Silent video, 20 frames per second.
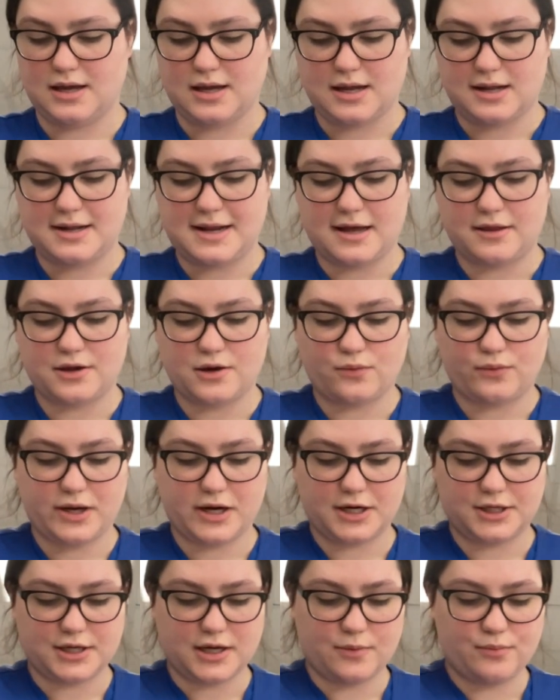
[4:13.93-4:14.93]
Now that we
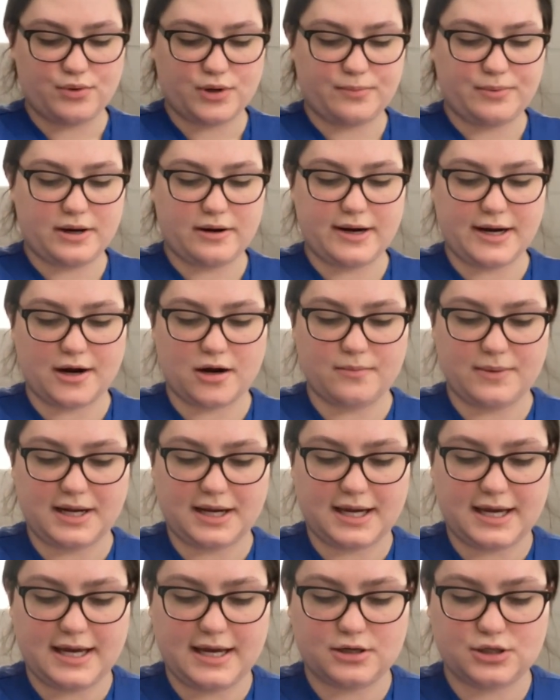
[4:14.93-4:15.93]
are done preparing our
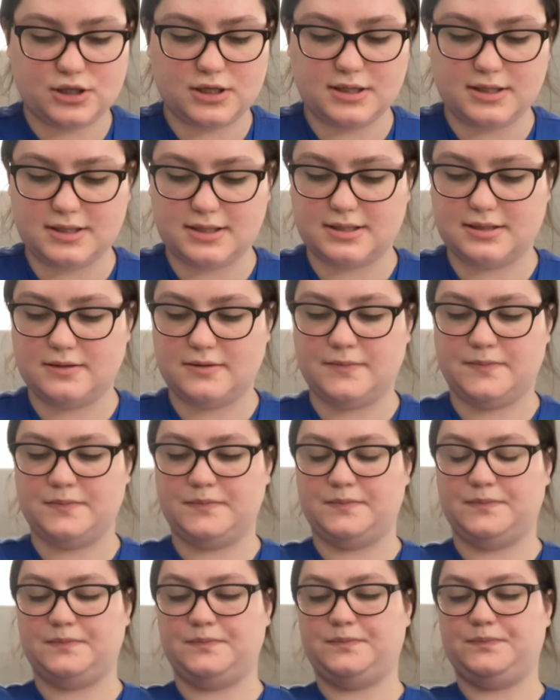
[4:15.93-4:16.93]
medications,
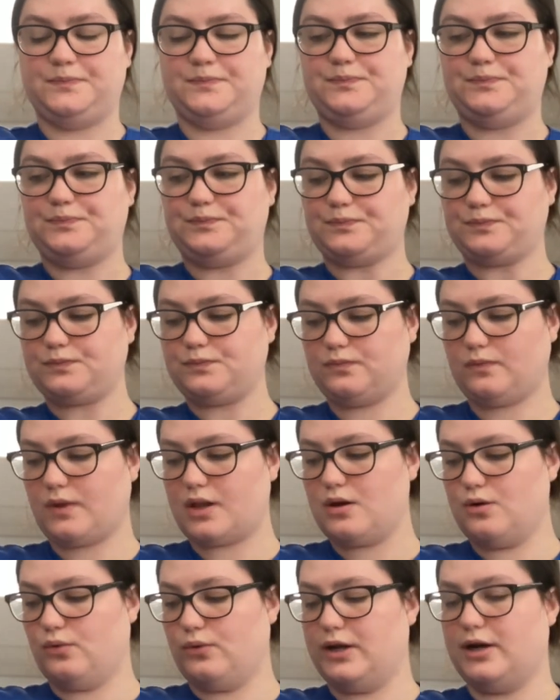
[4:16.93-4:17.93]

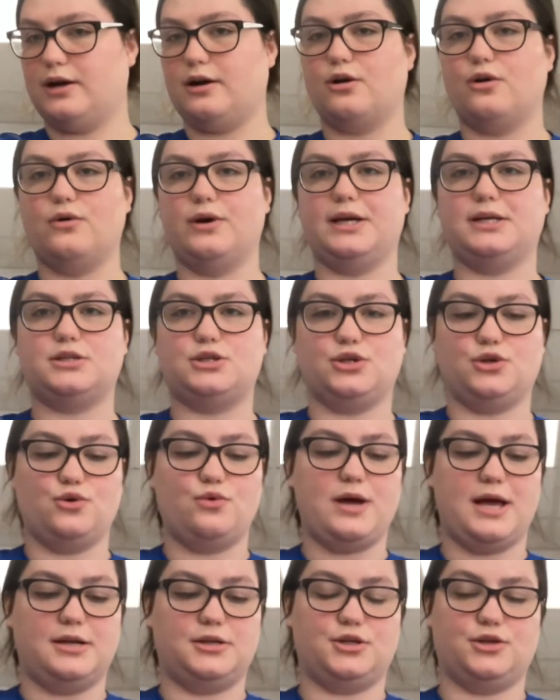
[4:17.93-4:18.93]
we are going to
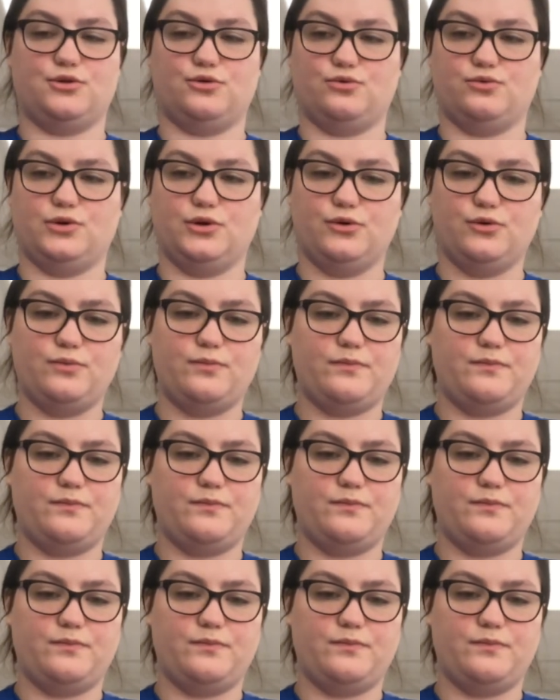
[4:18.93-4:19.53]
enter the room.